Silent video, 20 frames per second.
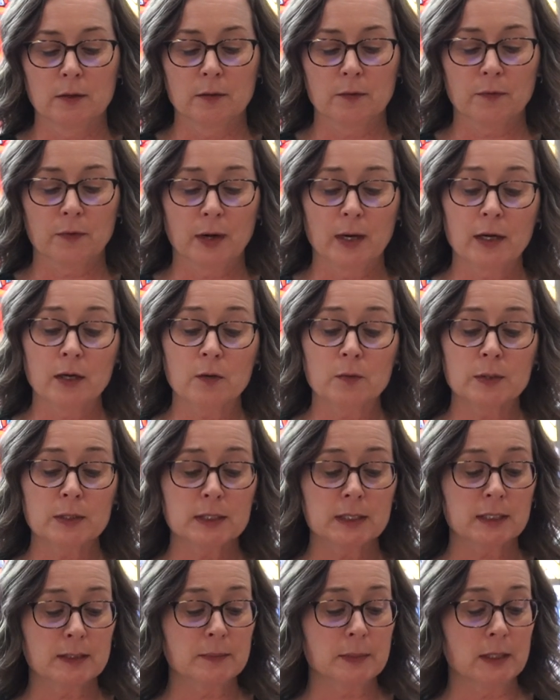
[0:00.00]
Frank
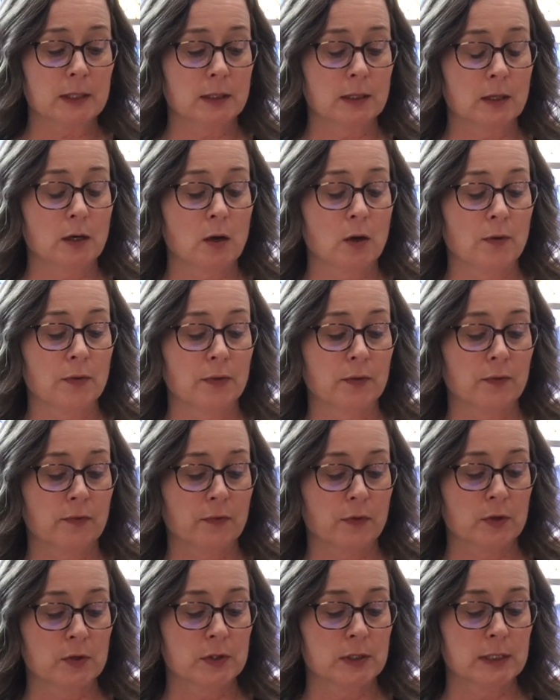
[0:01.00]
was smitten on the
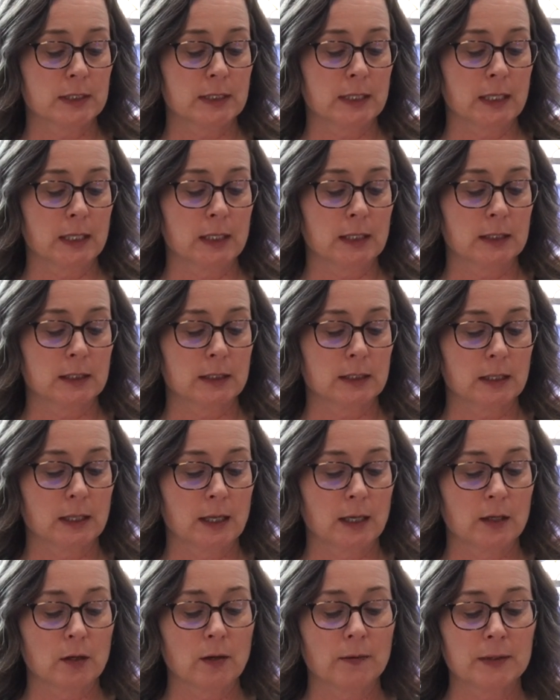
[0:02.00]
first date,
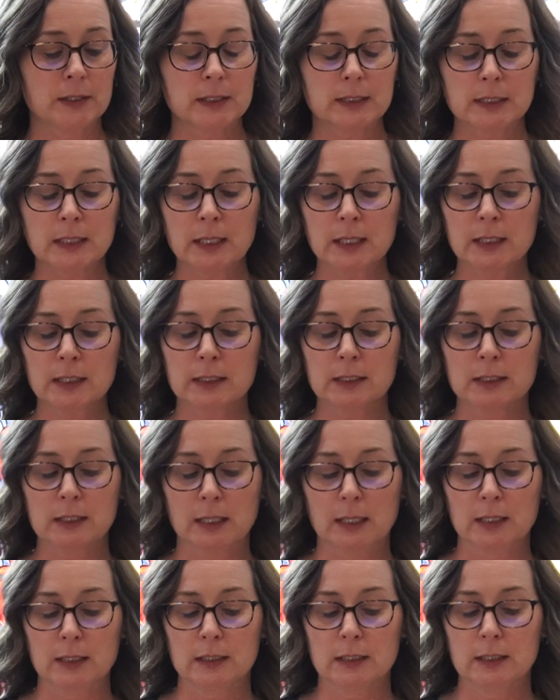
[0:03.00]
and on the second
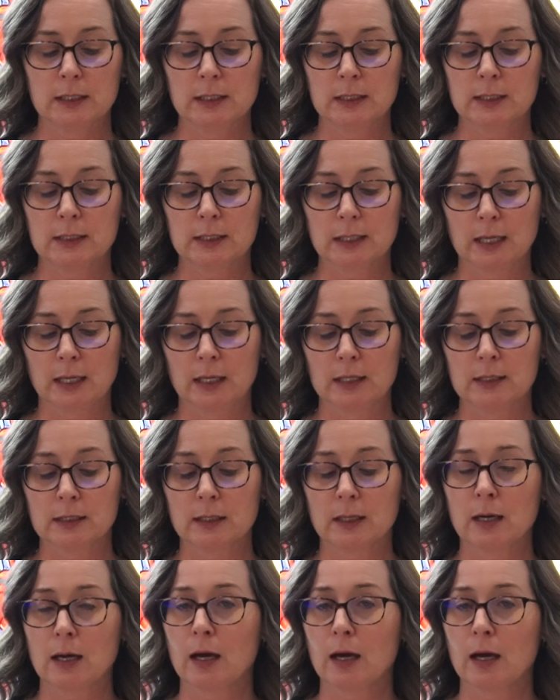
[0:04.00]
date he said,